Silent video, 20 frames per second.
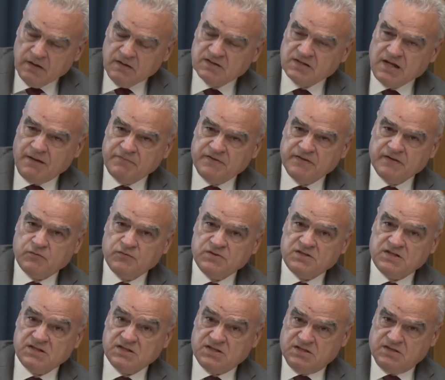something
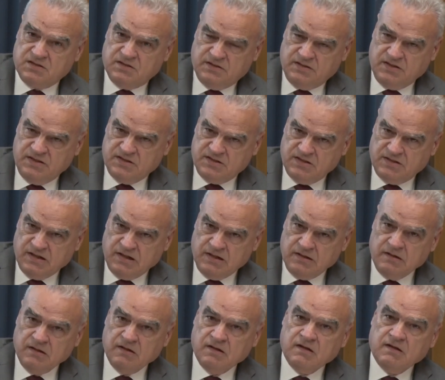which is
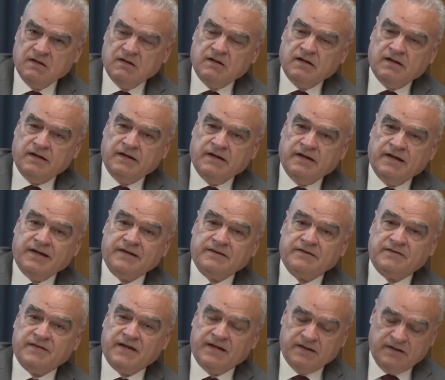digital,
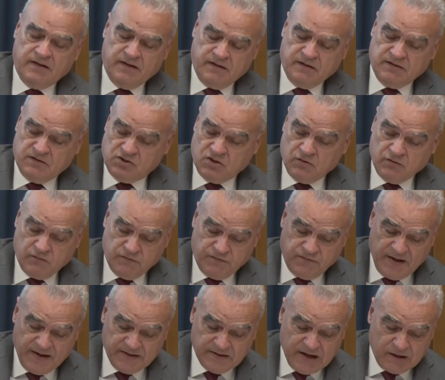and then so
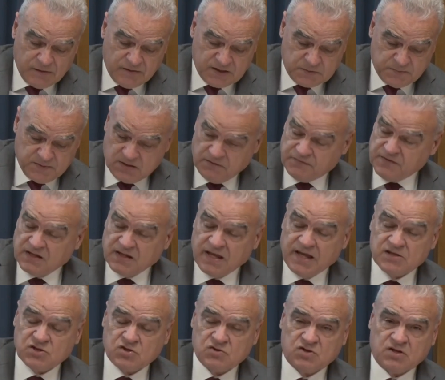find out the
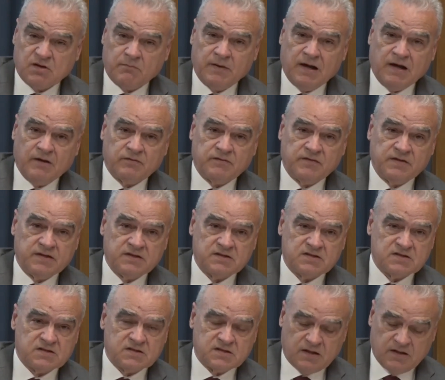specifications about
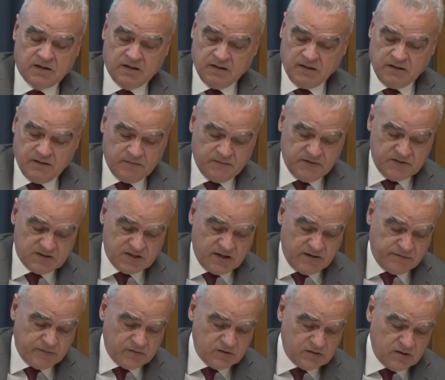this
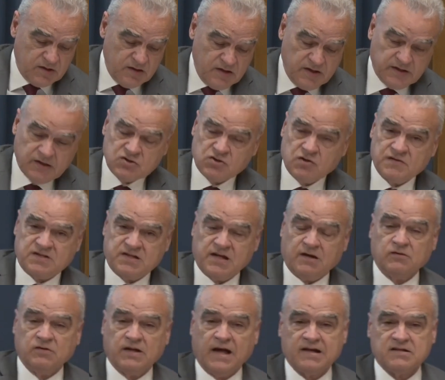effort. And also the
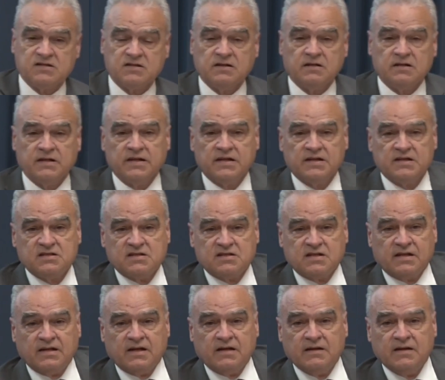second axis
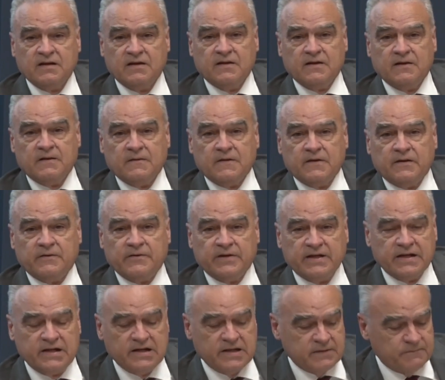is
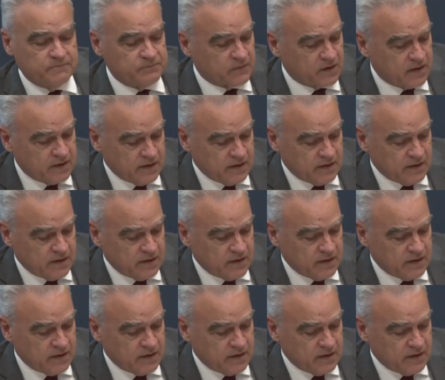really